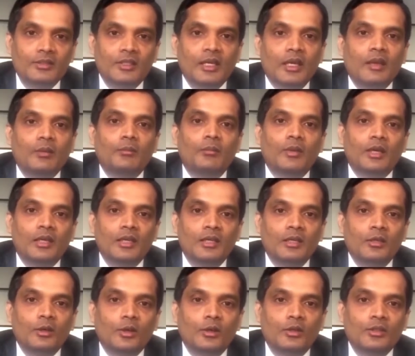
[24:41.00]
living a
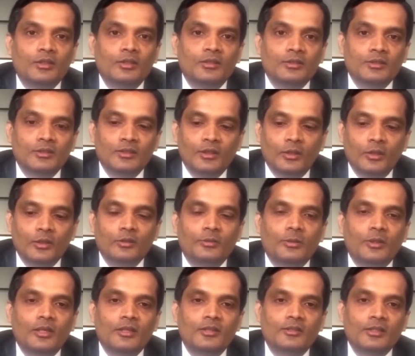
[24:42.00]
restrictive life,
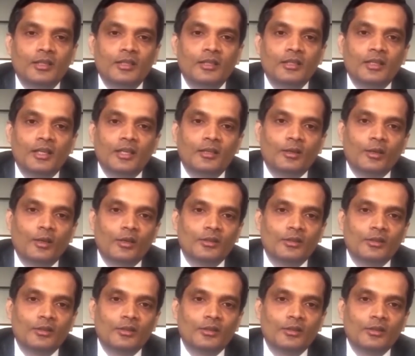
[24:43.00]
what should I do?